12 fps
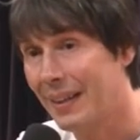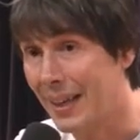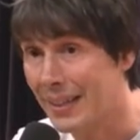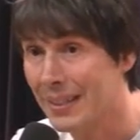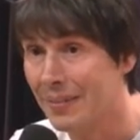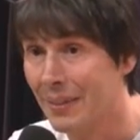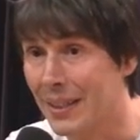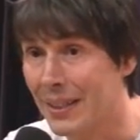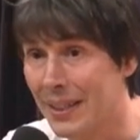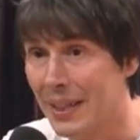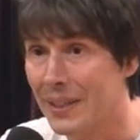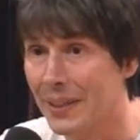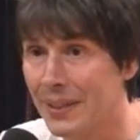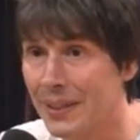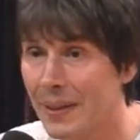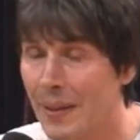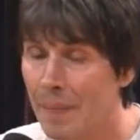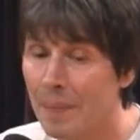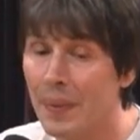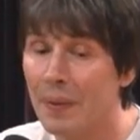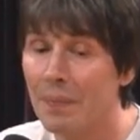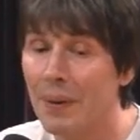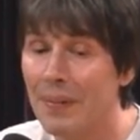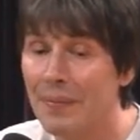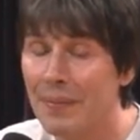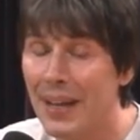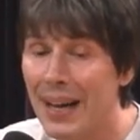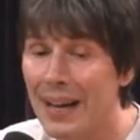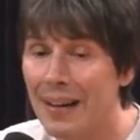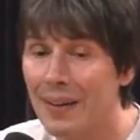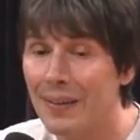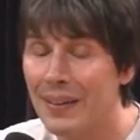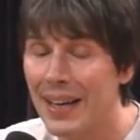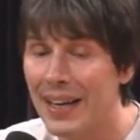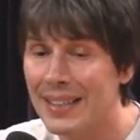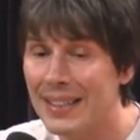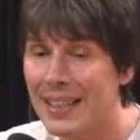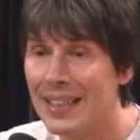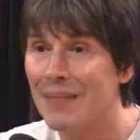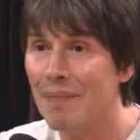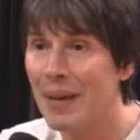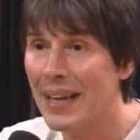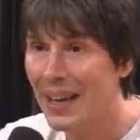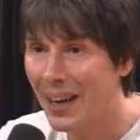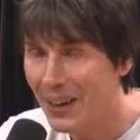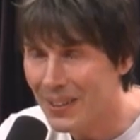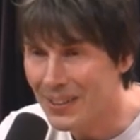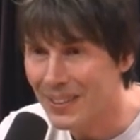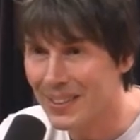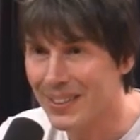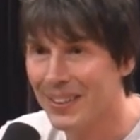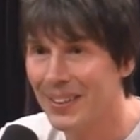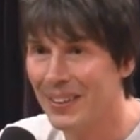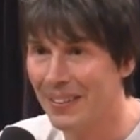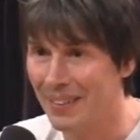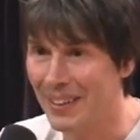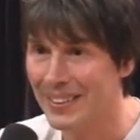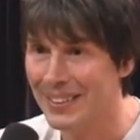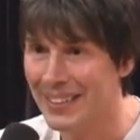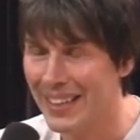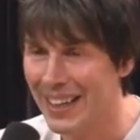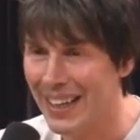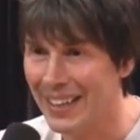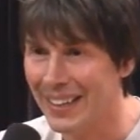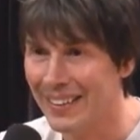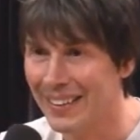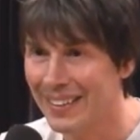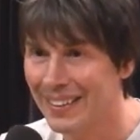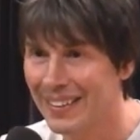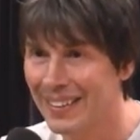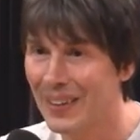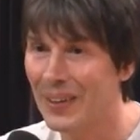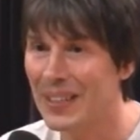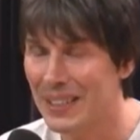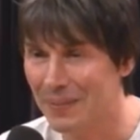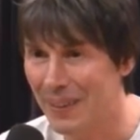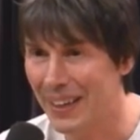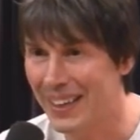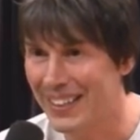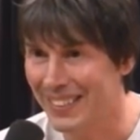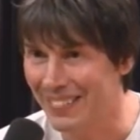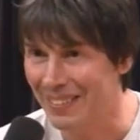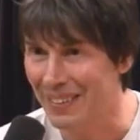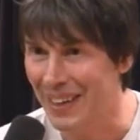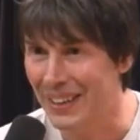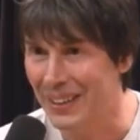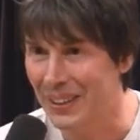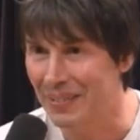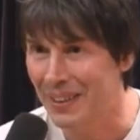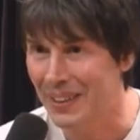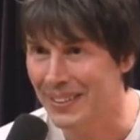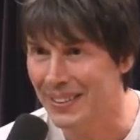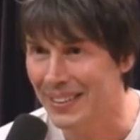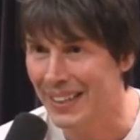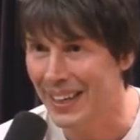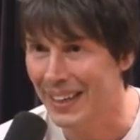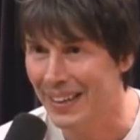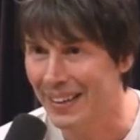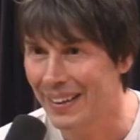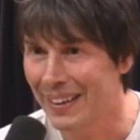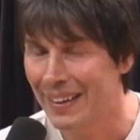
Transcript: and civilizations. But they exist because the universe is decaying, not in spite of the fact the universe is decaying.